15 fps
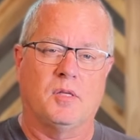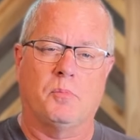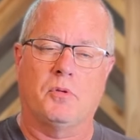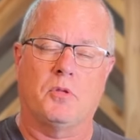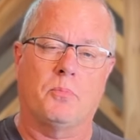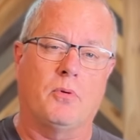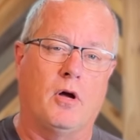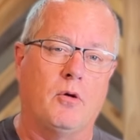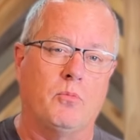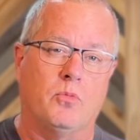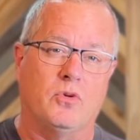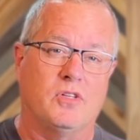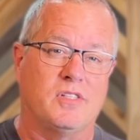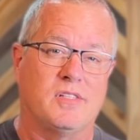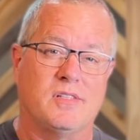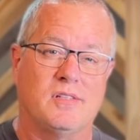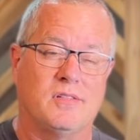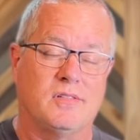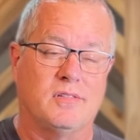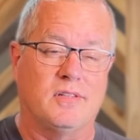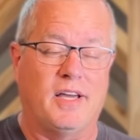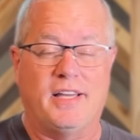But the problem was,
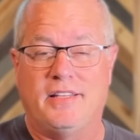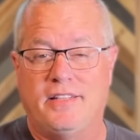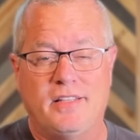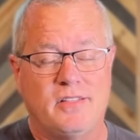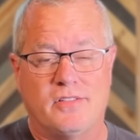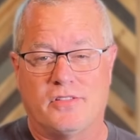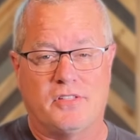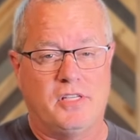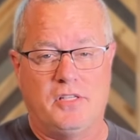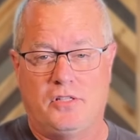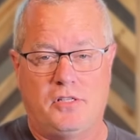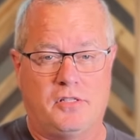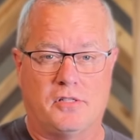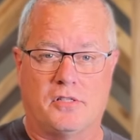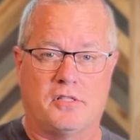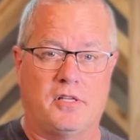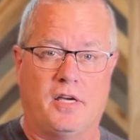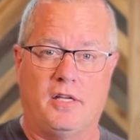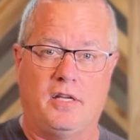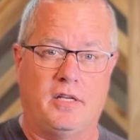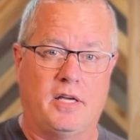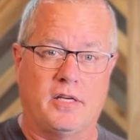I didn't see Jesus
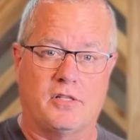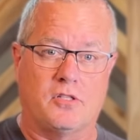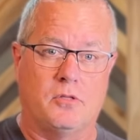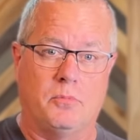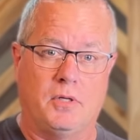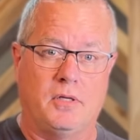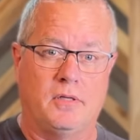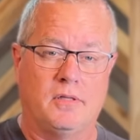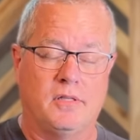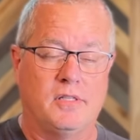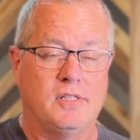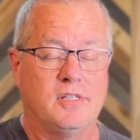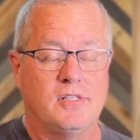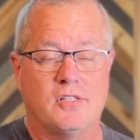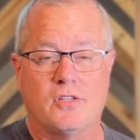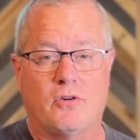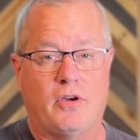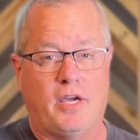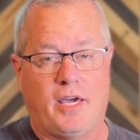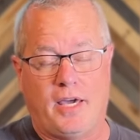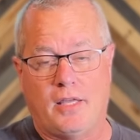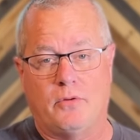standing next to me, so I
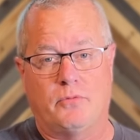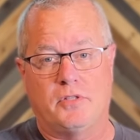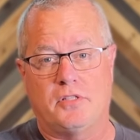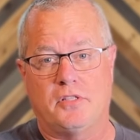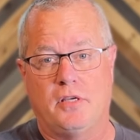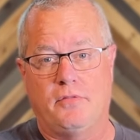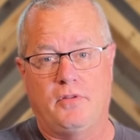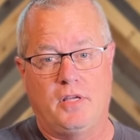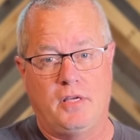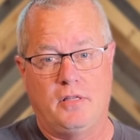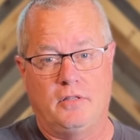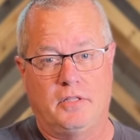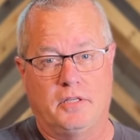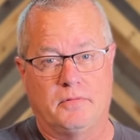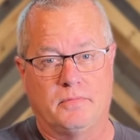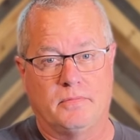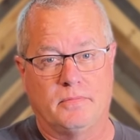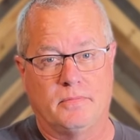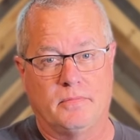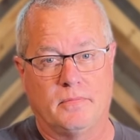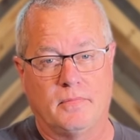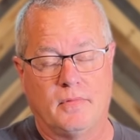hadn't received healing.
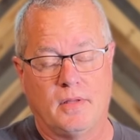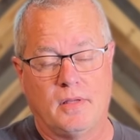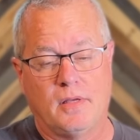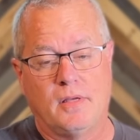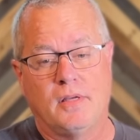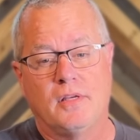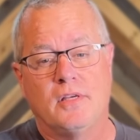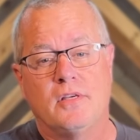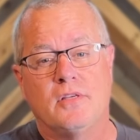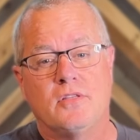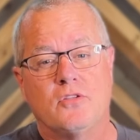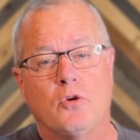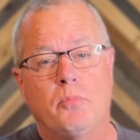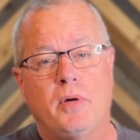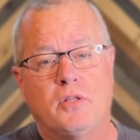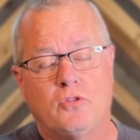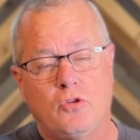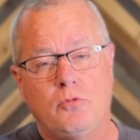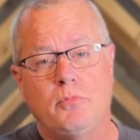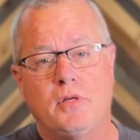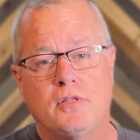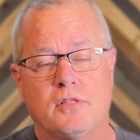So about
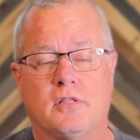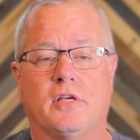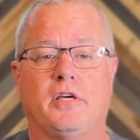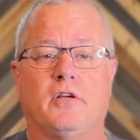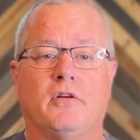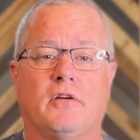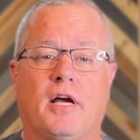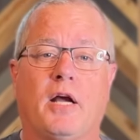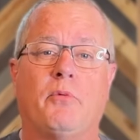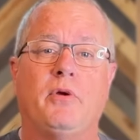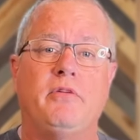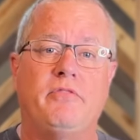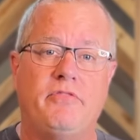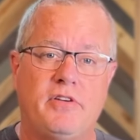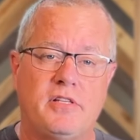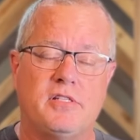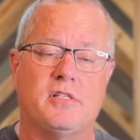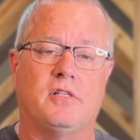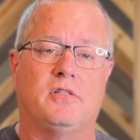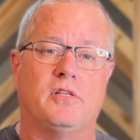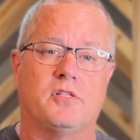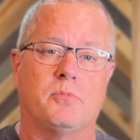2 months later, I
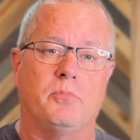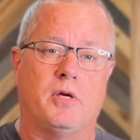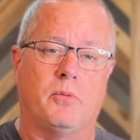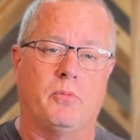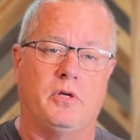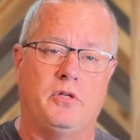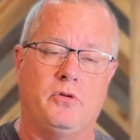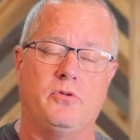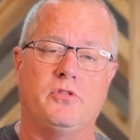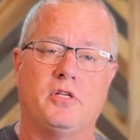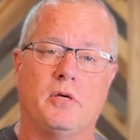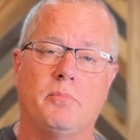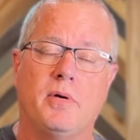revisited this memory using a